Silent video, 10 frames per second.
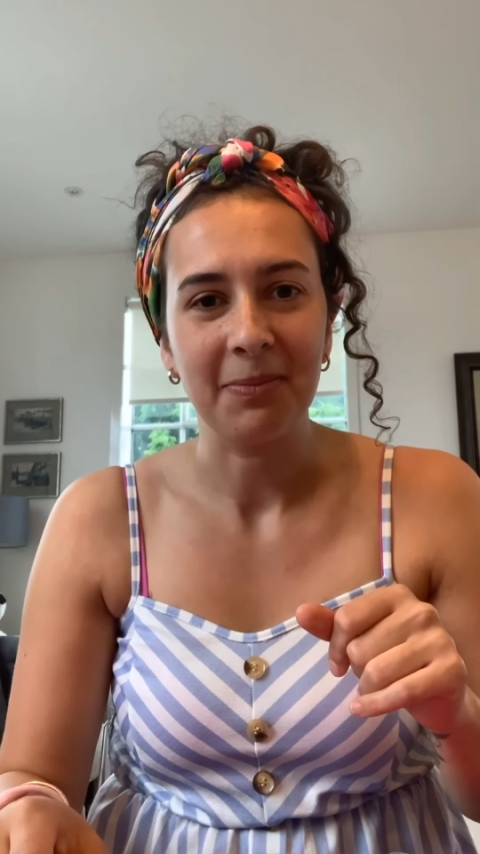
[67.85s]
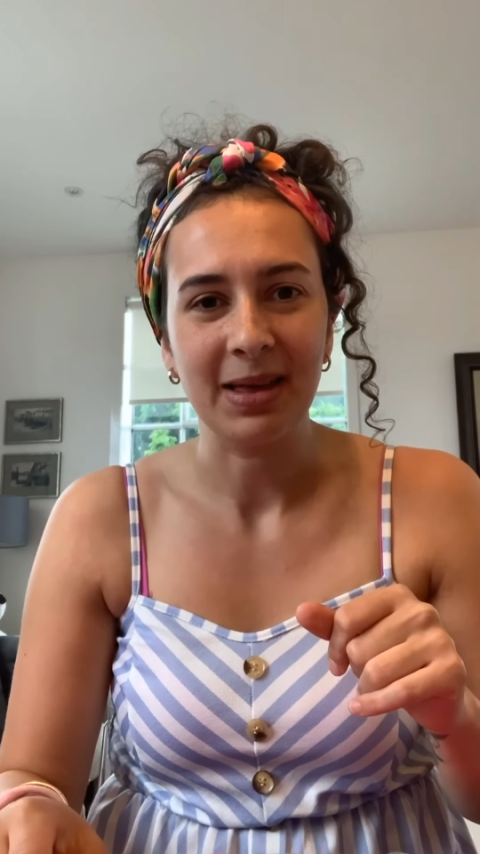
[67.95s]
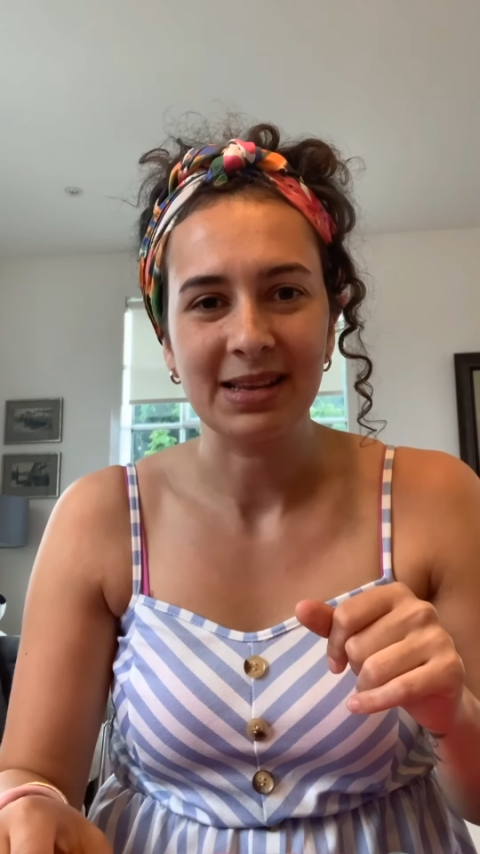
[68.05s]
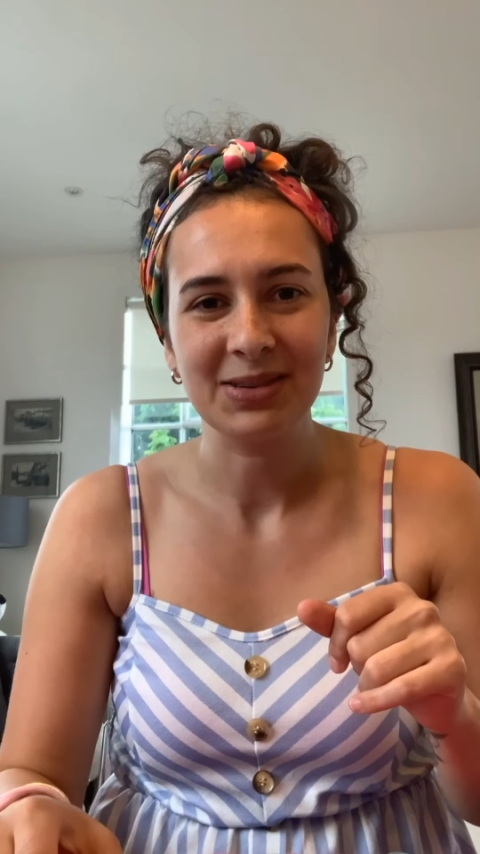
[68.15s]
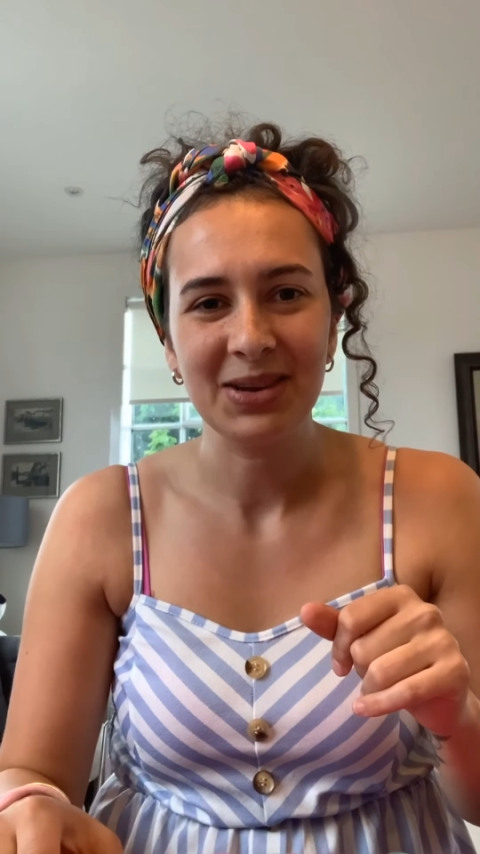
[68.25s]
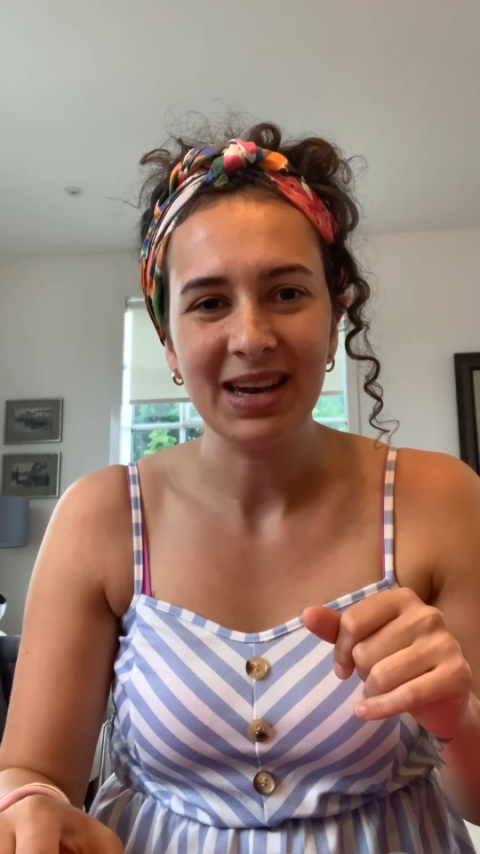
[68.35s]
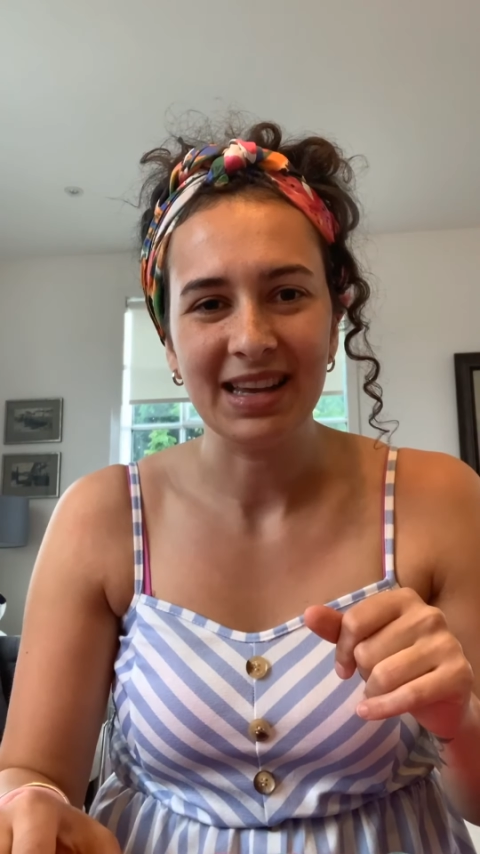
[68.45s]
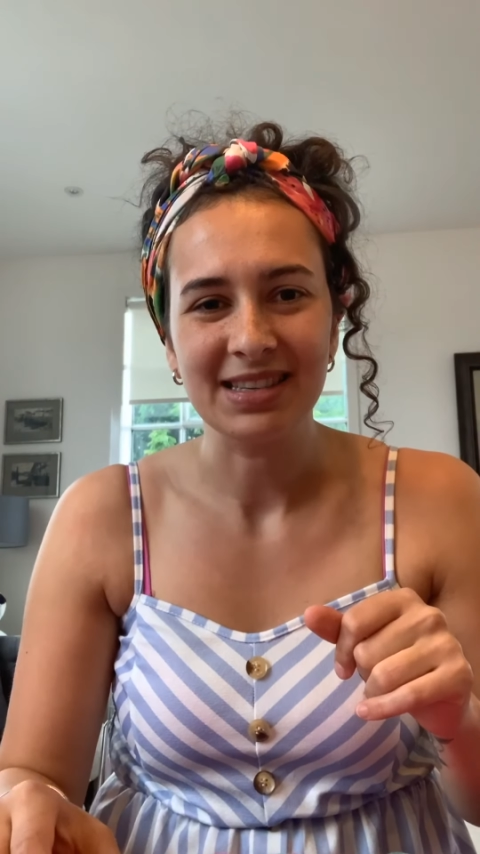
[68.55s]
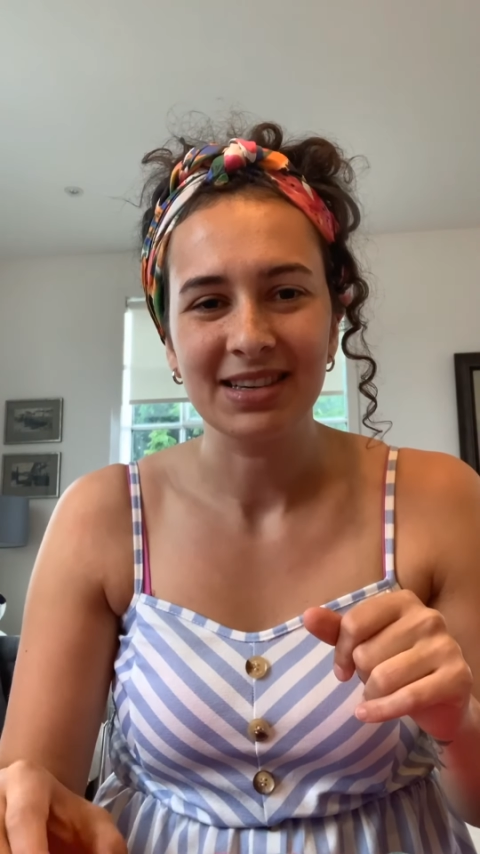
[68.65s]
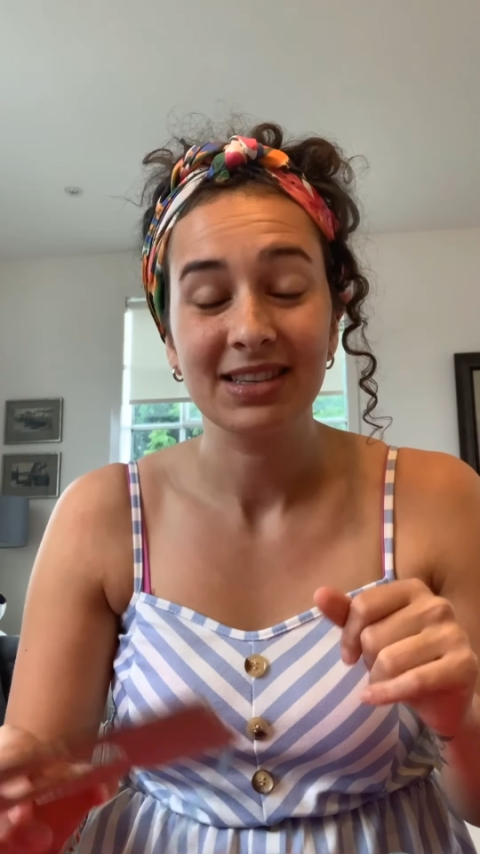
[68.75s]
and that's all you
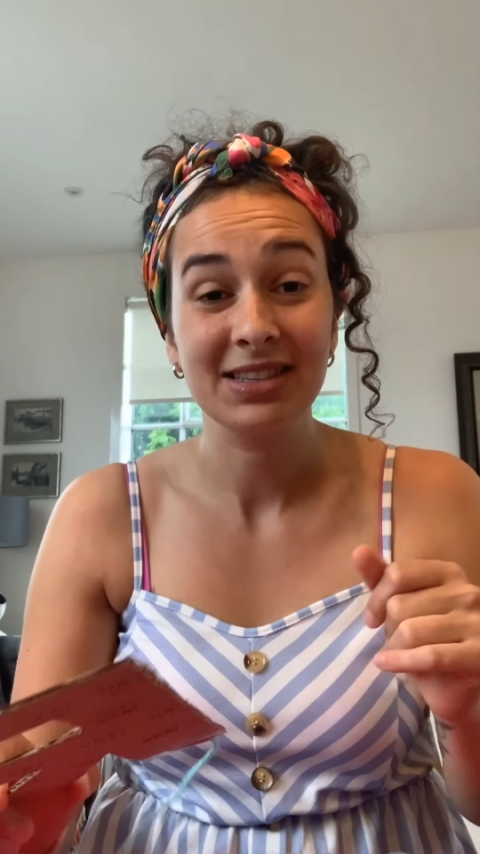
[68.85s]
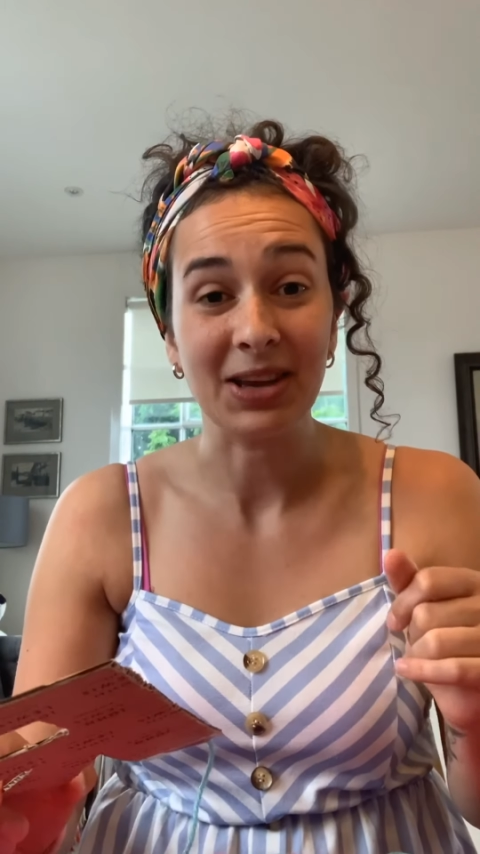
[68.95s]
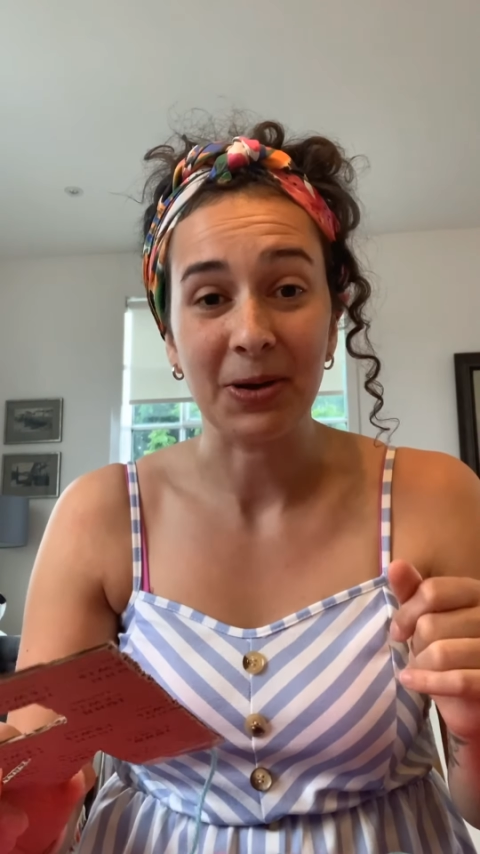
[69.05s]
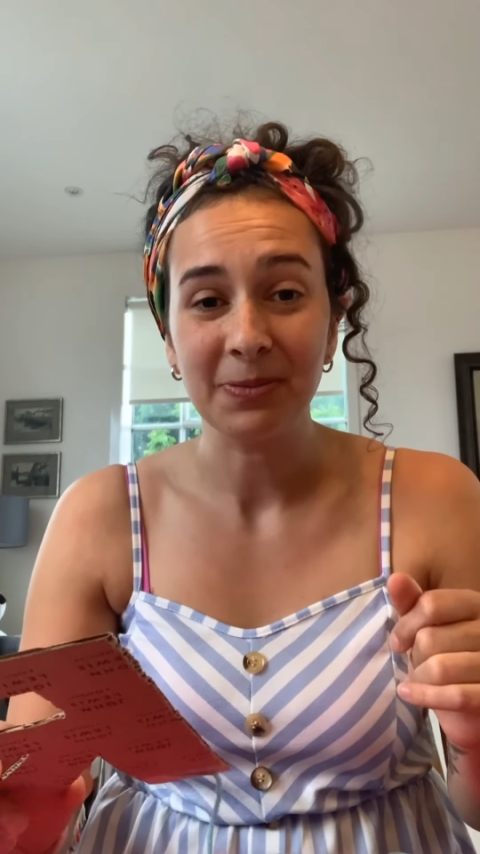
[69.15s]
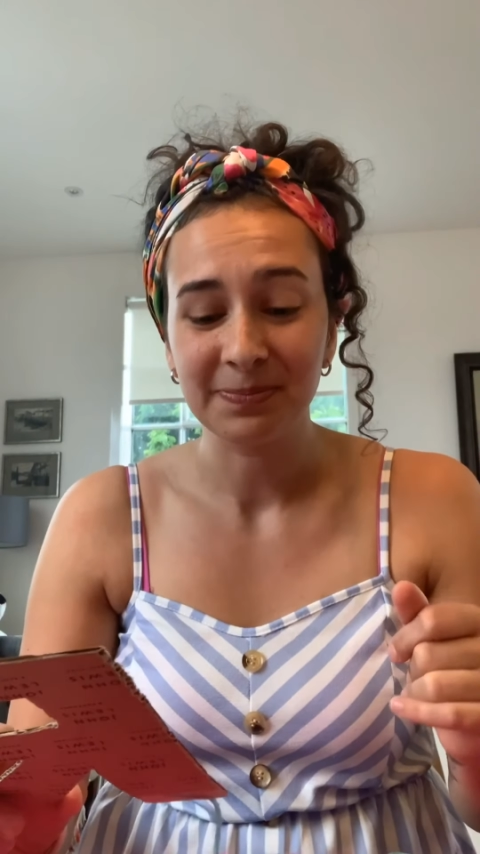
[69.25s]
need. So,